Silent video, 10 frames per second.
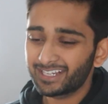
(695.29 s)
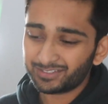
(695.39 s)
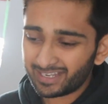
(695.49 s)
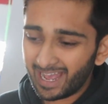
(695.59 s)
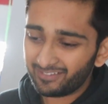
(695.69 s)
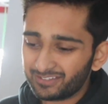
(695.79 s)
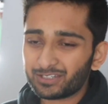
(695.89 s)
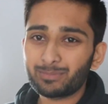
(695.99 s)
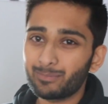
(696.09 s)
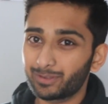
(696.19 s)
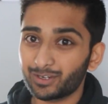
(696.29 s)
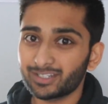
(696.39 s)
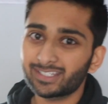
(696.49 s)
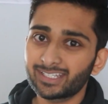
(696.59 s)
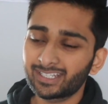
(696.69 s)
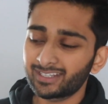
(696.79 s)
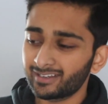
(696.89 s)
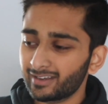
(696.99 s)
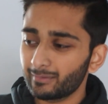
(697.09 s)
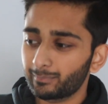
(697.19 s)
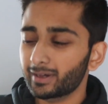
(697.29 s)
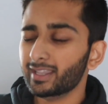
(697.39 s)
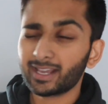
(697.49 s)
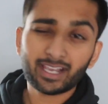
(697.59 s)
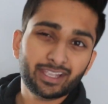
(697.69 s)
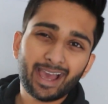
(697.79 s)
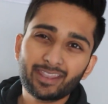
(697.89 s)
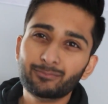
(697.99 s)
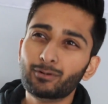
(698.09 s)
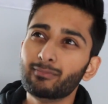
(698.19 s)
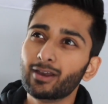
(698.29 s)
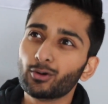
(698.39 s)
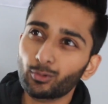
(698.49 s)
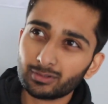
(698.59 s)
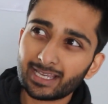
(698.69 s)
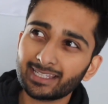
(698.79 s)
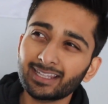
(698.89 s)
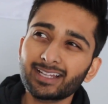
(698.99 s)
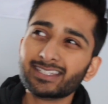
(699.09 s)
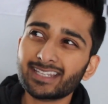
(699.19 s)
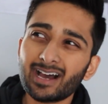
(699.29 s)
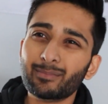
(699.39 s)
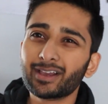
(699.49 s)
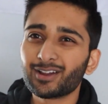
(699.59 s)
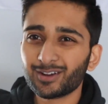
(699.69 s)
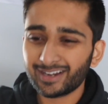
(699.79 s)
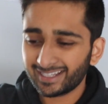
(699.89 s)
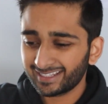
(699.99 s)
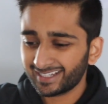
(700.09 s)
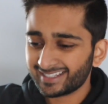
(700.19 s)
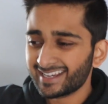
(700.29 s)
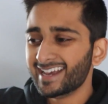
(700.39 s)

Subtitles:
I used to have these on my BRZ, but like I had them on my old headlights, not my current headlights.